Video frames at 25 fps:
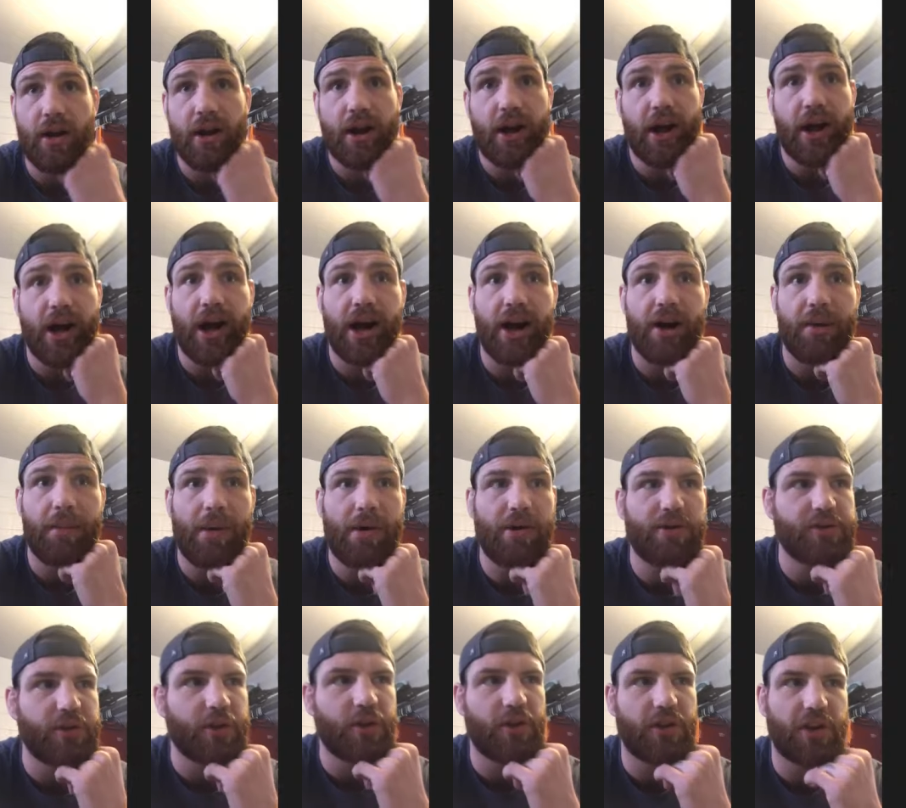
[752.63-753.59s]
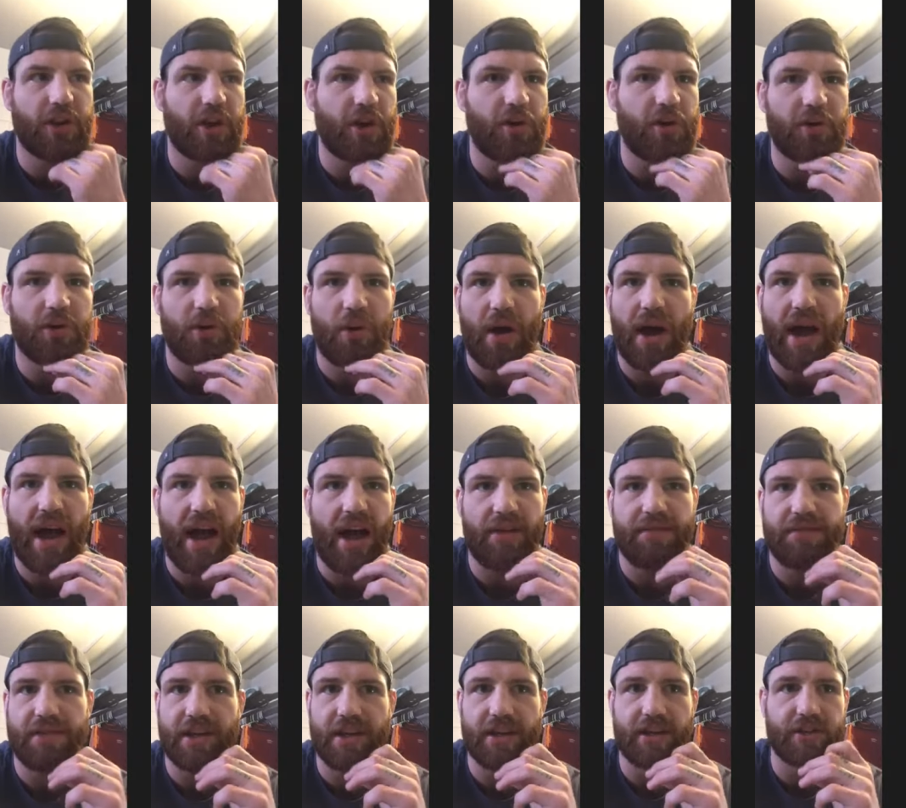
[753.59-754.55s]
I was only going to a
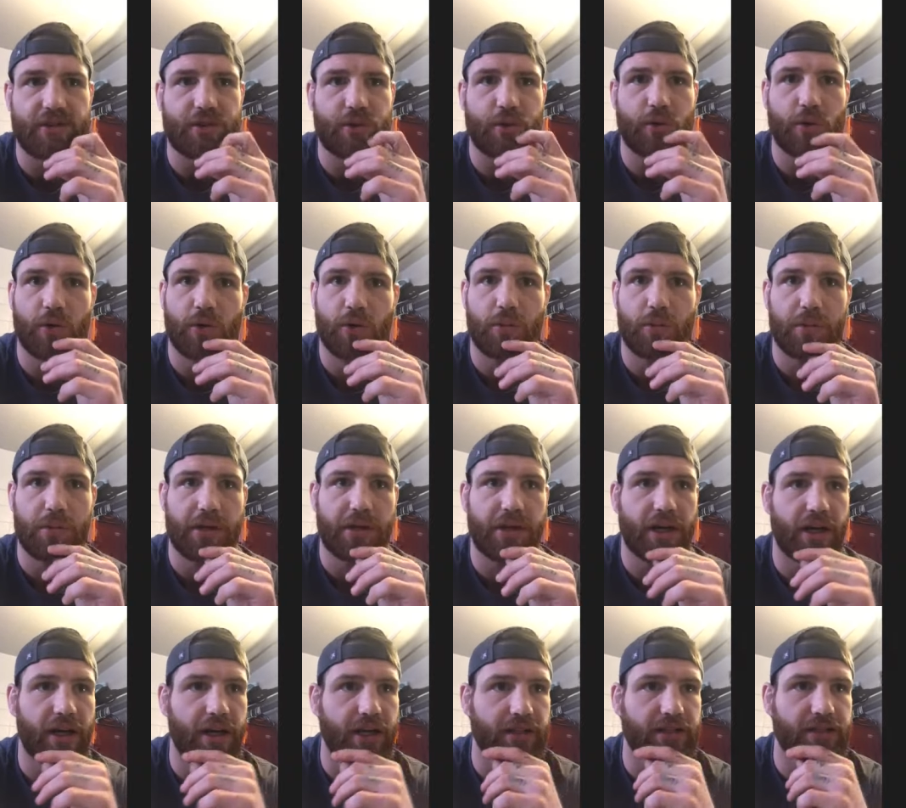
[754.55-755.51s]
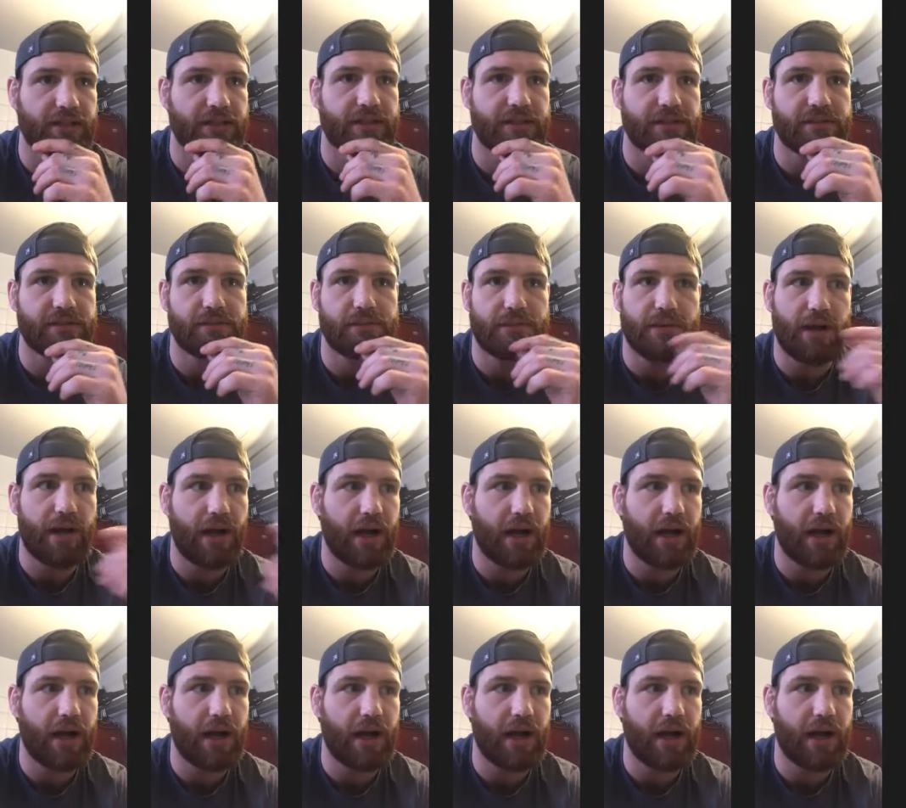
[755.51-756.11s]
half day of school because